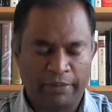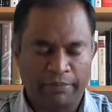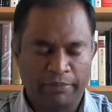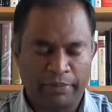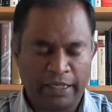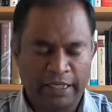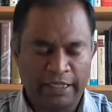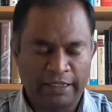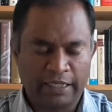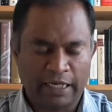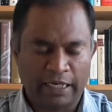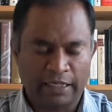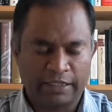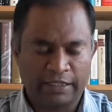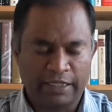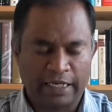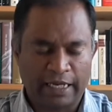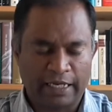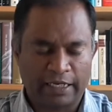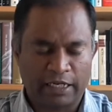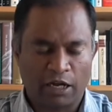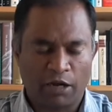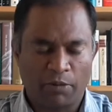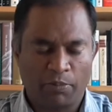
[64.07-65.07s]
meet us
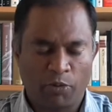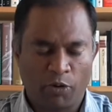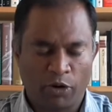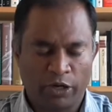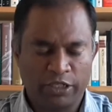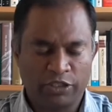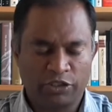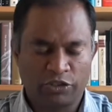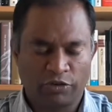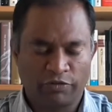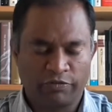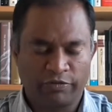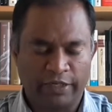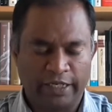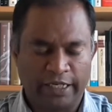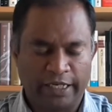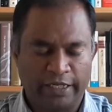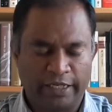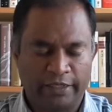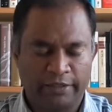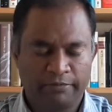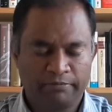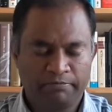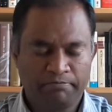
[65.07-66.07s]
at our points of
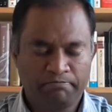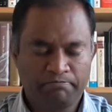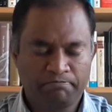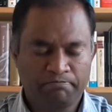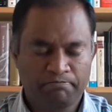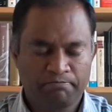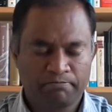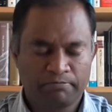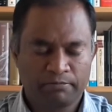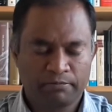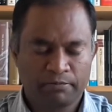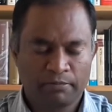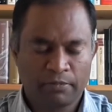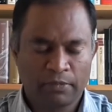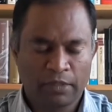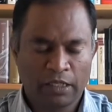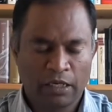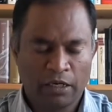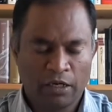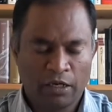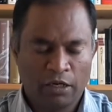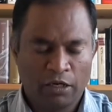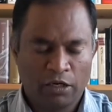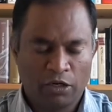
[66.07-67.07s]
need.
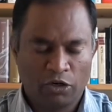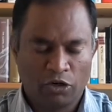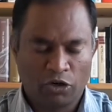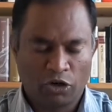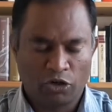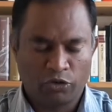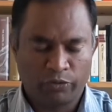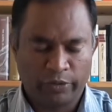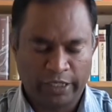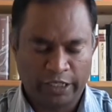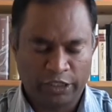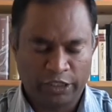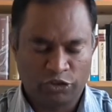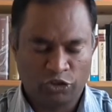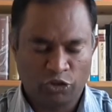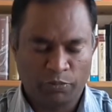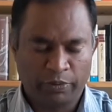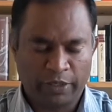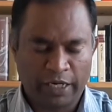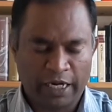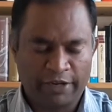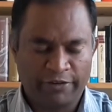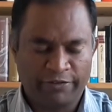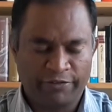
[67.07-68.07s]
Lord, we do
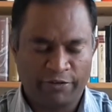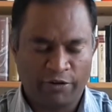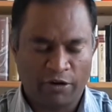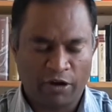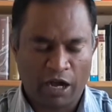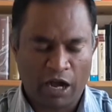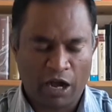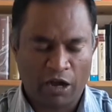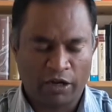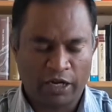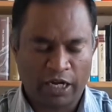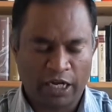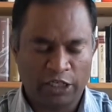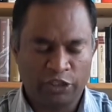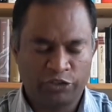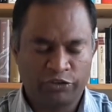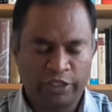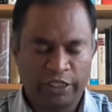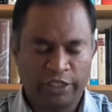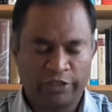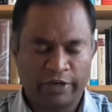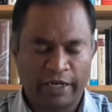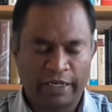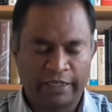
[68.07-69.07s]
pray for our
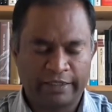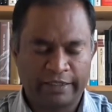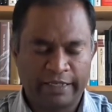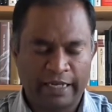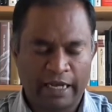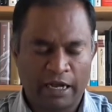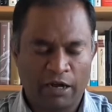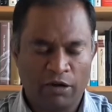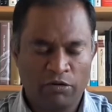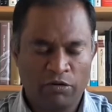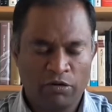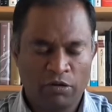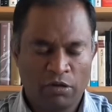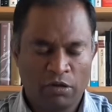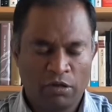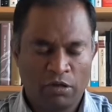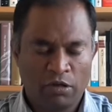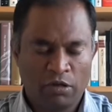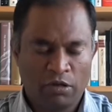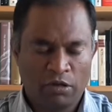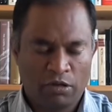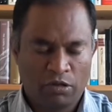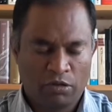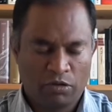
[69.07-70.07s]
country right now.
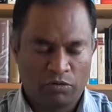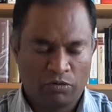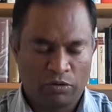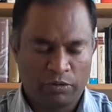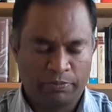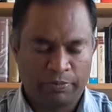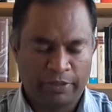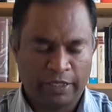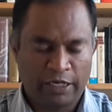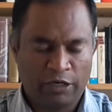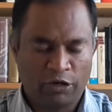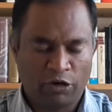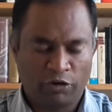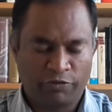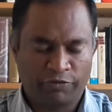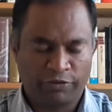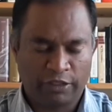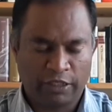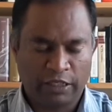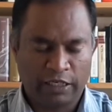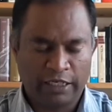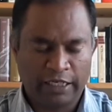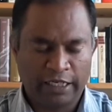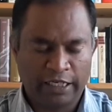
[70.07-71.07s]
We pray, Lord, for
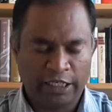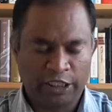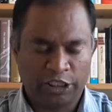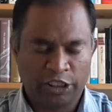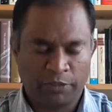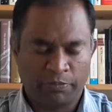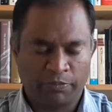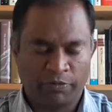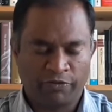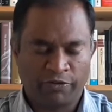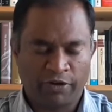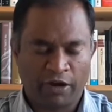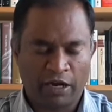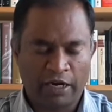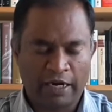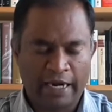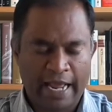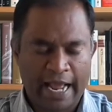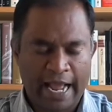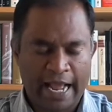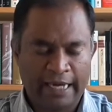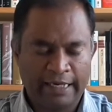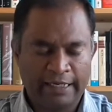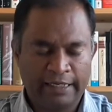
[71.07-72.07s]
the leadership of our
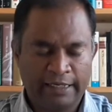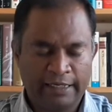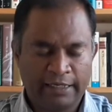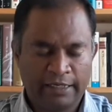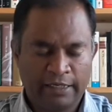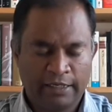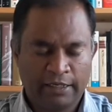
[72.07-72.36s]
land.